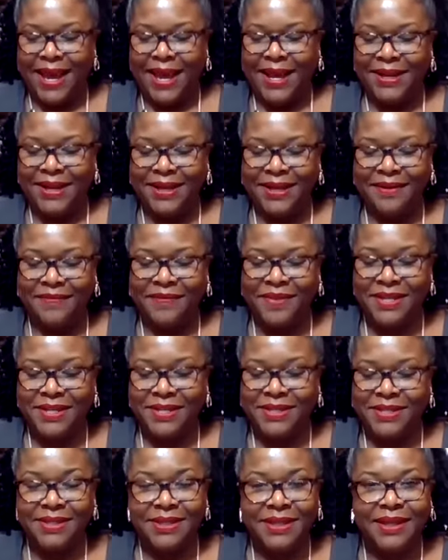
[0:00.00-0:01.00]
I love
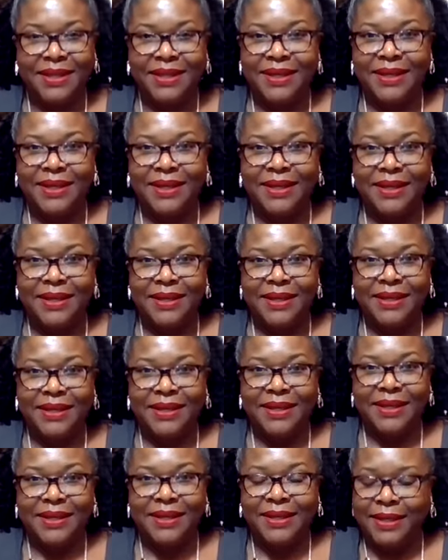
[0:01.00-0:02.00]
this.
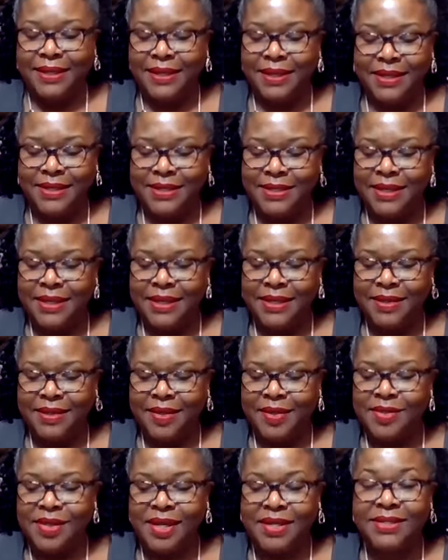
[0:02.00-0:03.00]

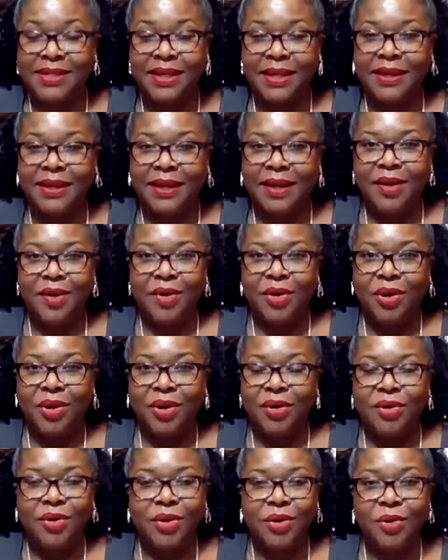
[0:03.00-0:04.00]
He's not saying
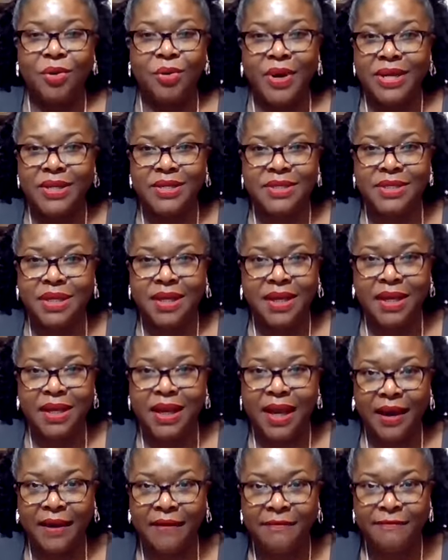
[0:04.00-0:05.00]
no grace to any
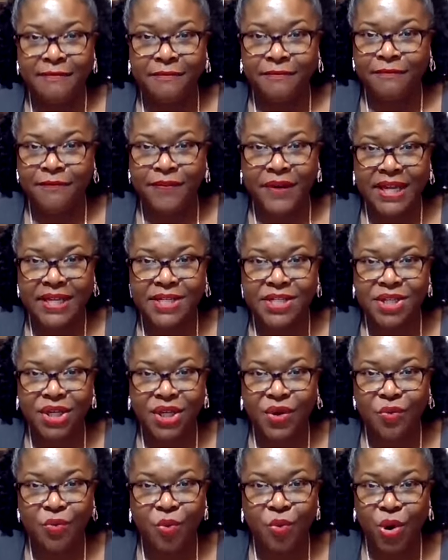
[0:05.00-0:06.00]
kind of
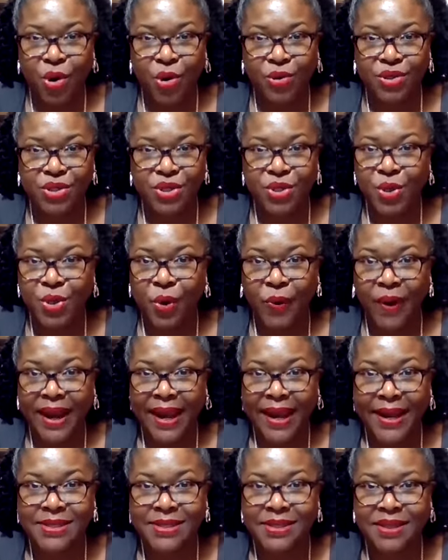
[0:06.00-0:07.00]
fleshly works you're going
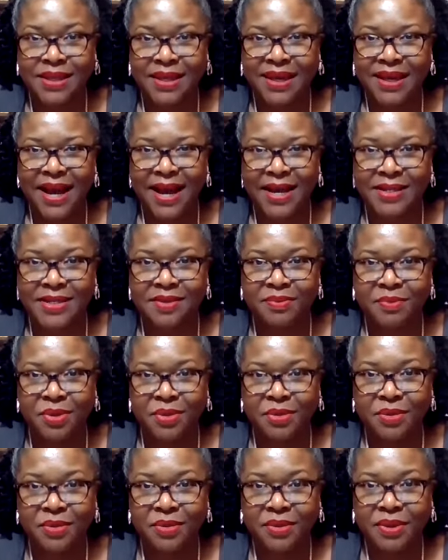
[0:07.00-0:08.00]
to add to the
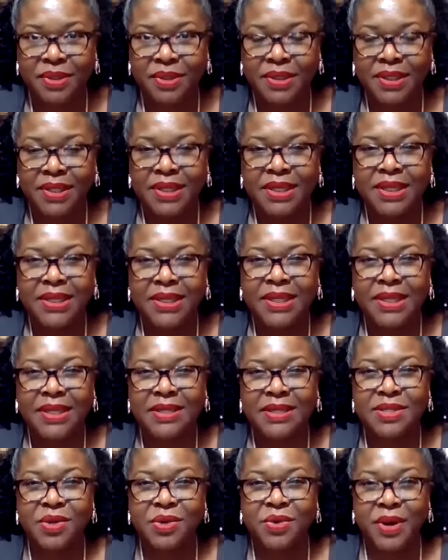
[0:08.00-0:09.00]
gospel. Let
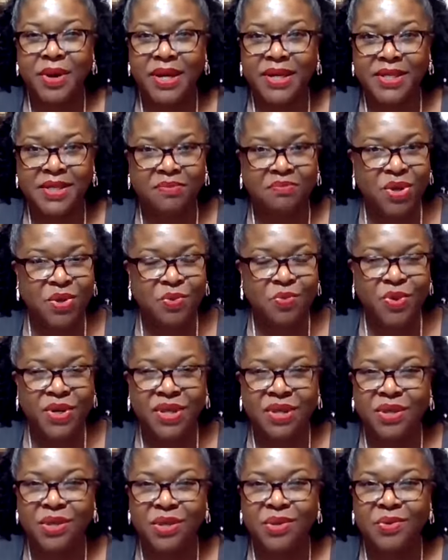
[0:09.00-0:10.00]
his grace be
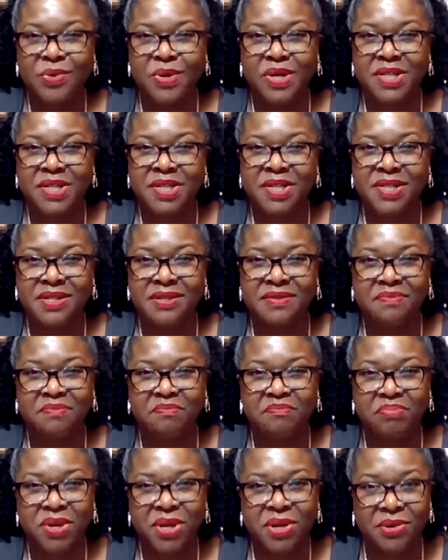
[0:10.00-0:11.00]
with your
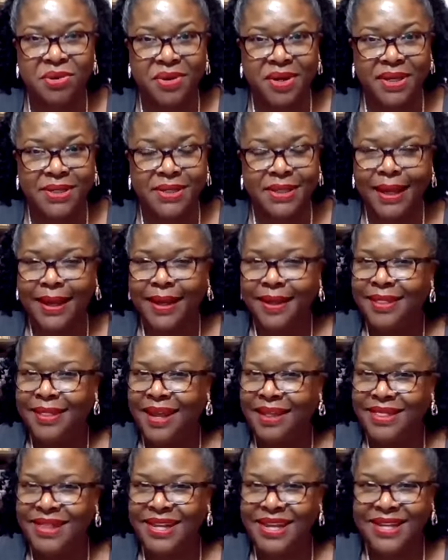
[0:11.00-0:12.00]
spirit.
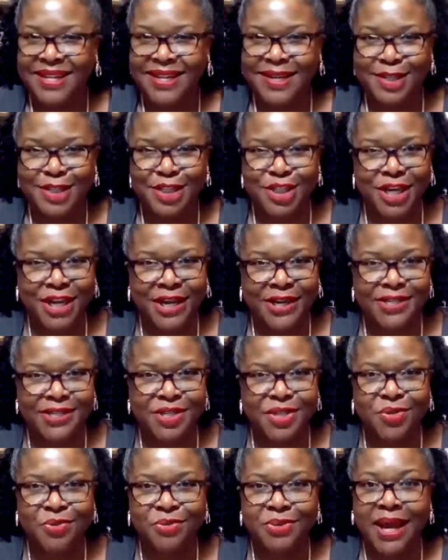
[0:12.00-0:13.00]
That thing that's
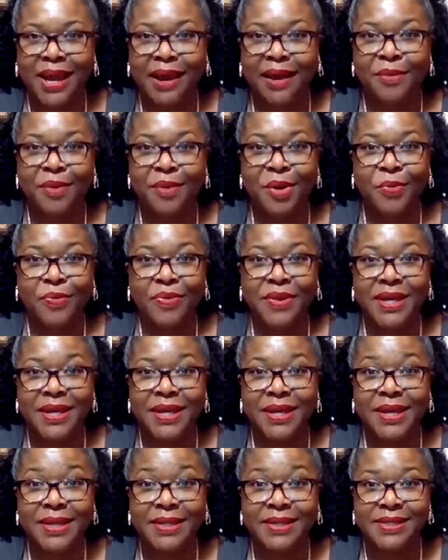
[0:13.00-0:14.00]
changing you down on the
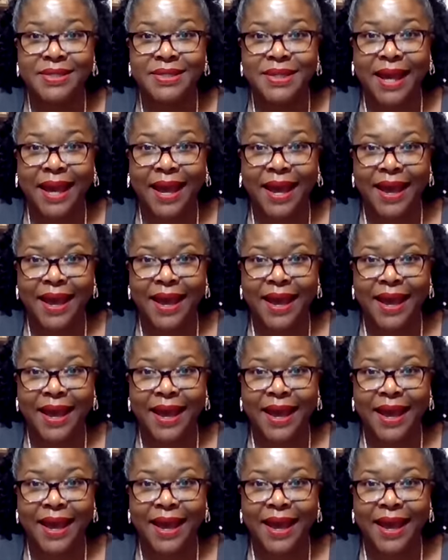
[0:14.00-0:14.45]
inside.